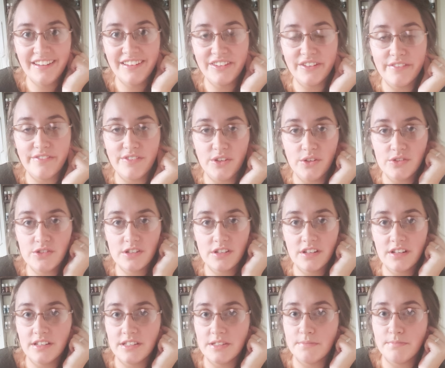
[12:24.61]
The future
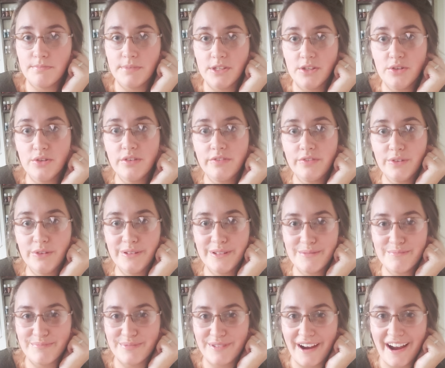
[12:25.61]
is beautiful
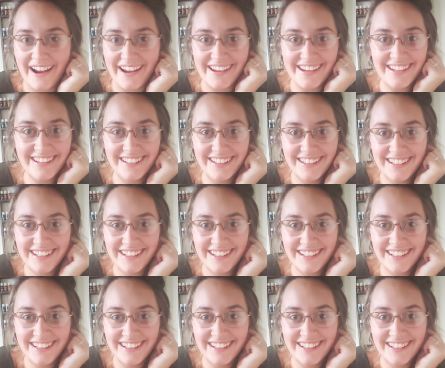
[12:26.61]
and bright.